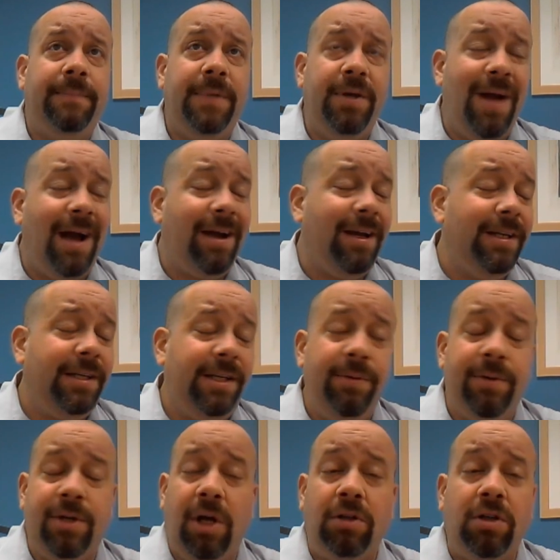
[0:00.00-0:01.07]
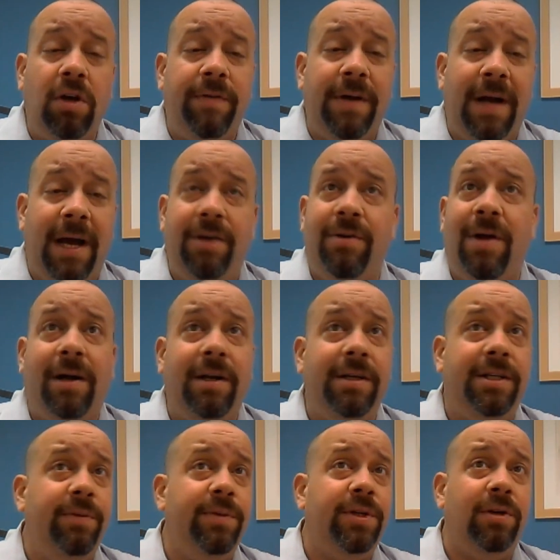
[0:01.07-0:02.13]
You're not going to see results overnight. You're not going
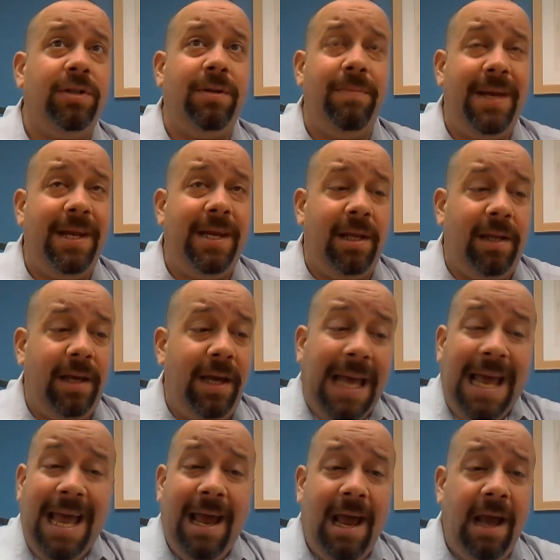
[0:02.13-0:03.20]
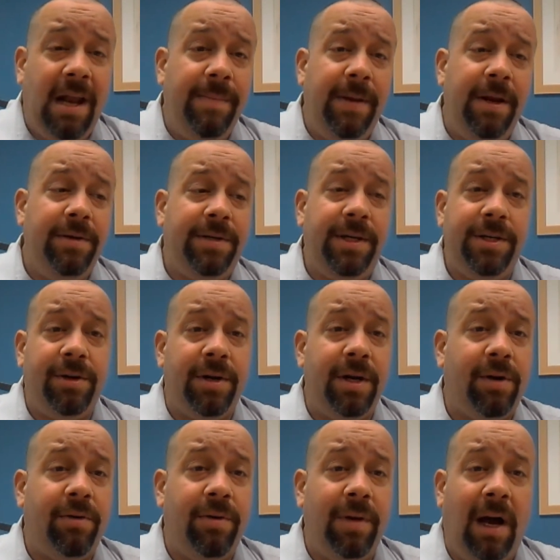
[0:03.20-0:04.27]
to see results immediately. Anybody who says they're
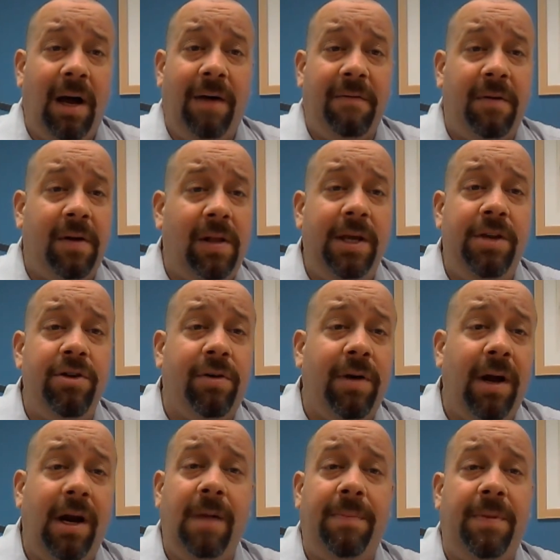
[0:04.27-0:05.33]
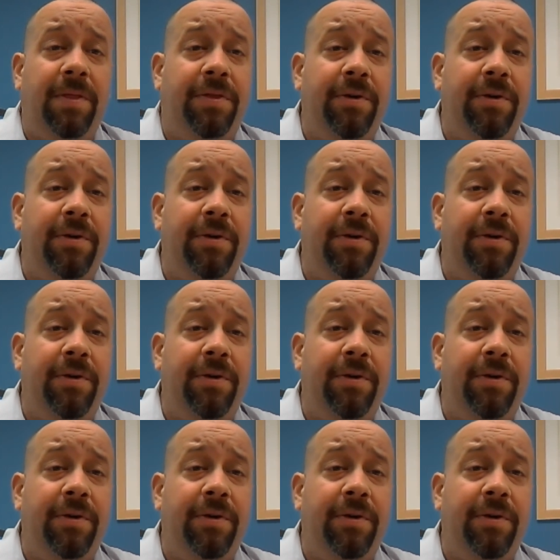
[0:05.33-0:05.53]
going to clean your credit up in